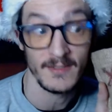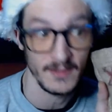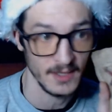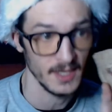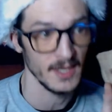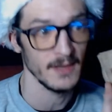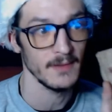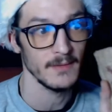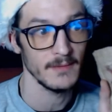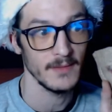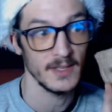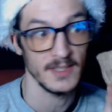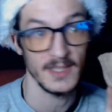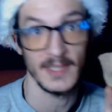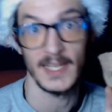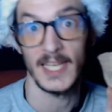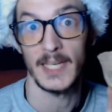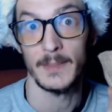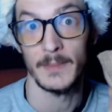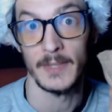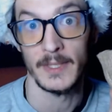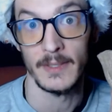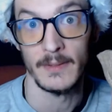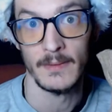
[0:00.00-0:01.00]
Yeah, I did
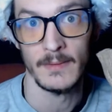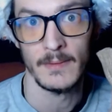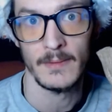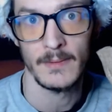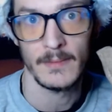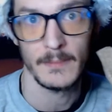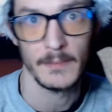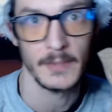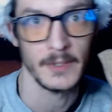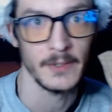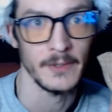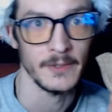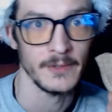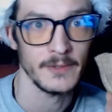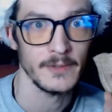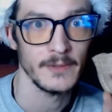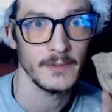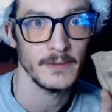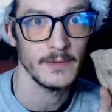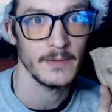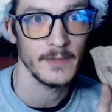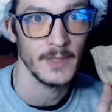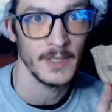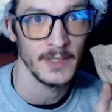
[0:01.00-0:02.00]
label it because
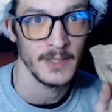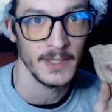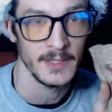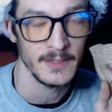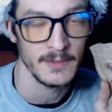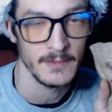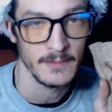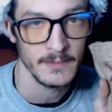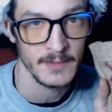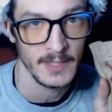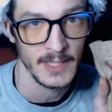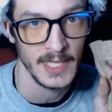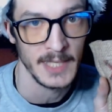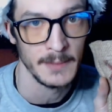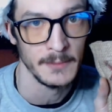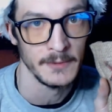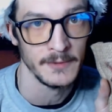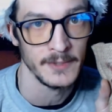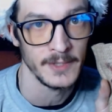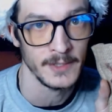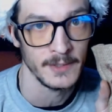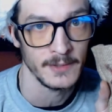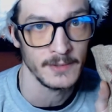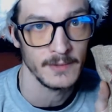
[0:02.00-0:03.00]
I need to label
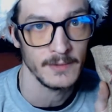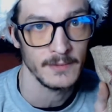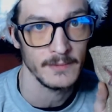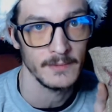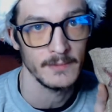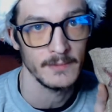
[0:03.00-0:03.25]
things.